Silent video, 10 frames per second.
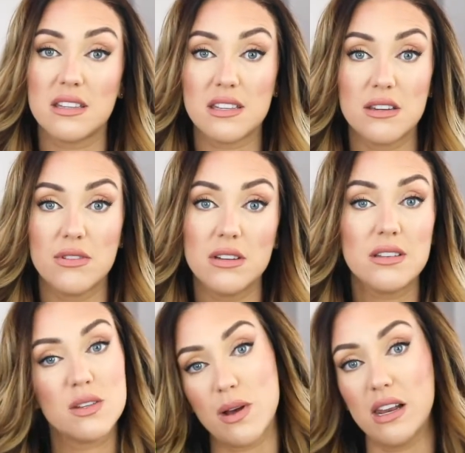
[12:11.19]

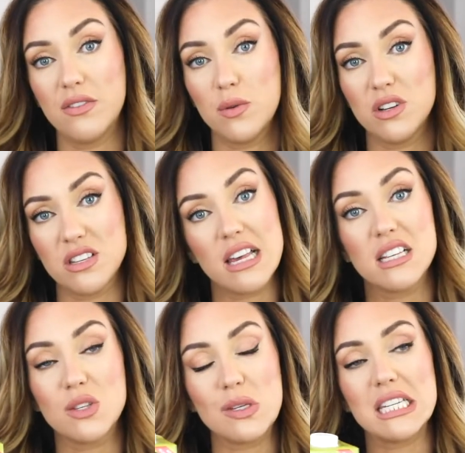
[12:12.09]
cereals as well if he wants that
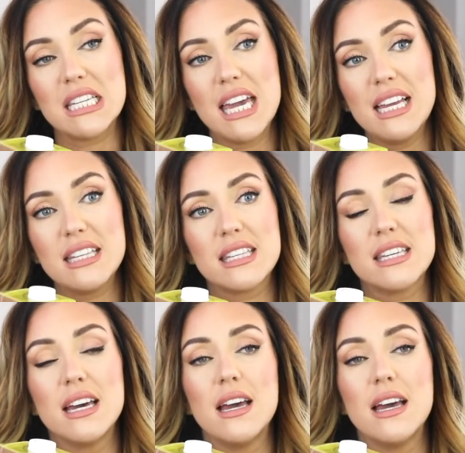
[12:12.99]
sweeter taste.